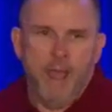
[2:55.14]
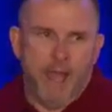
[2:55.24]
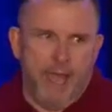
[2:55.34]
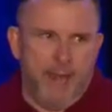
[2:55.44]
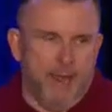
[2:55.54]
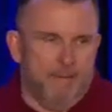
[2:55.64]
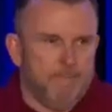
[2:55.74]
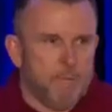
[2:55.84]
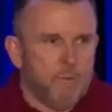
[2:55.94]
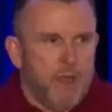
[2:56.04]
And
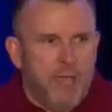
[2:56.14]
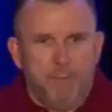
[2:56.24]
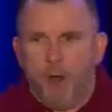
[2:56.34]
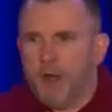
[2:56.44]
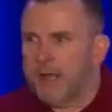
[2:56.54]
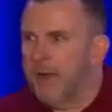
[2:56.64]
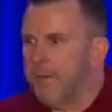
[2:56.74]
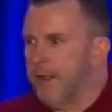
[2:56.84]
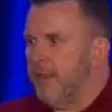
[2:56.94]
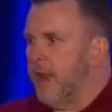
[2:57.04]
he bought a
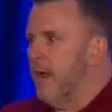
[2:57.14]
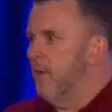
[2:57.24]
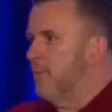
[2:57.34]
company that I owned.